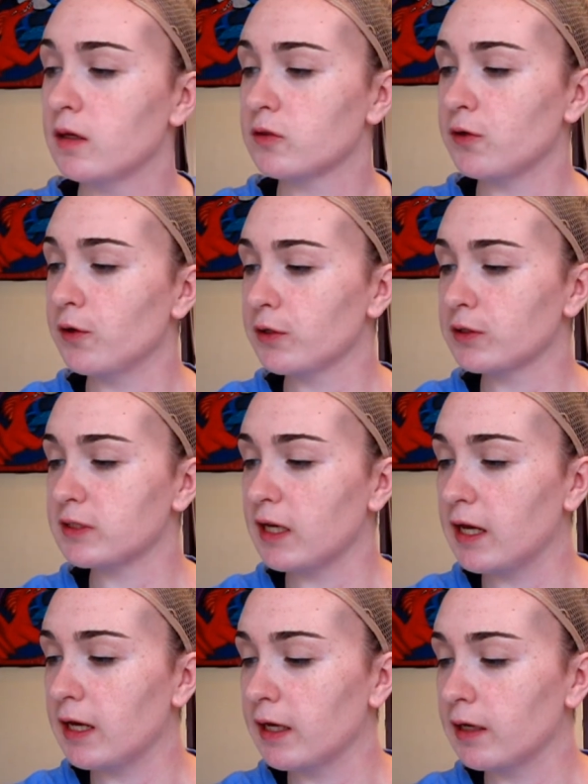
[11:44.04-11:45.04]
So you're
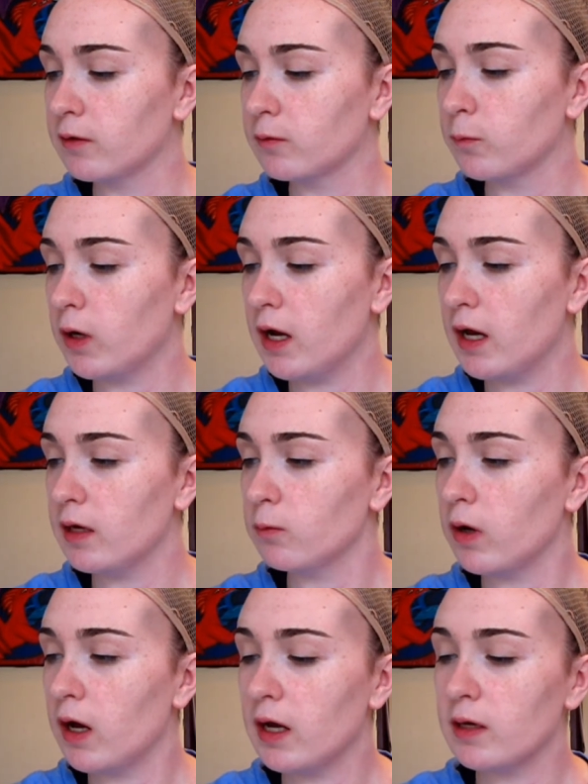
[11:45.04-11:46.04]
saying, why
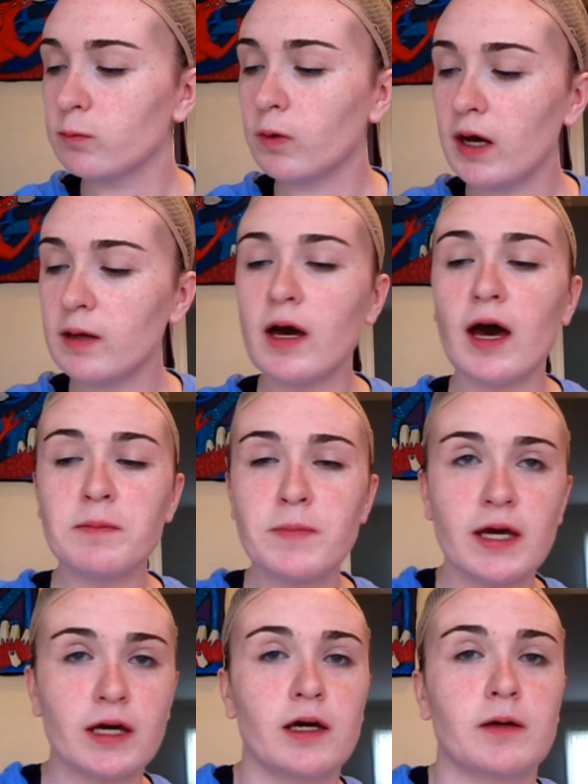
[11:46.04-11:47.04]
eye
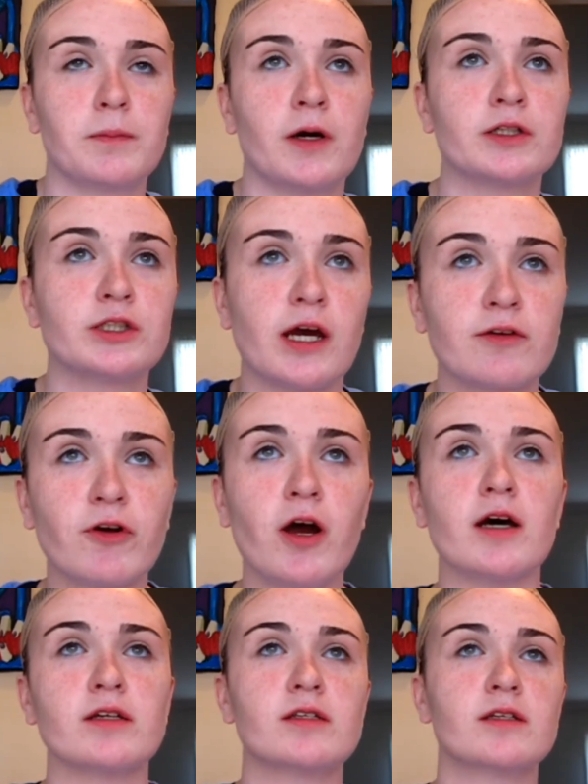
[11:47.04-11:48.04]
makeup on Jack
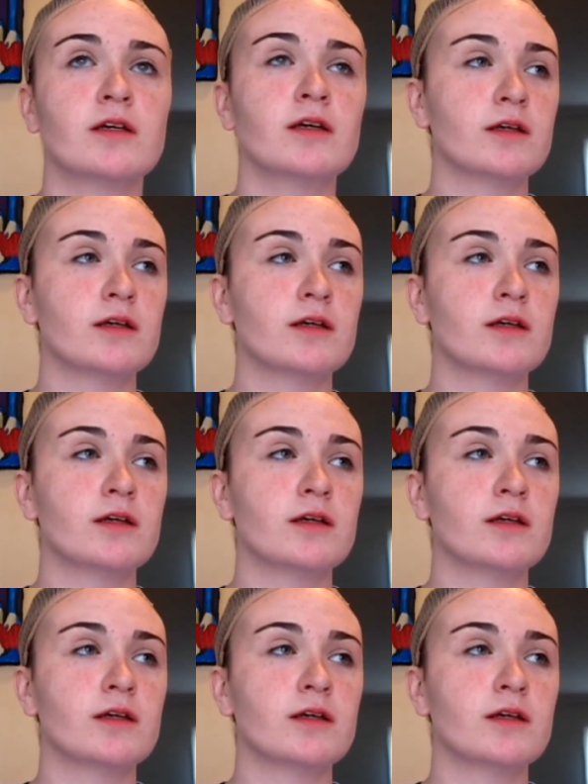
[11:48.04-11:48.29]
Frost?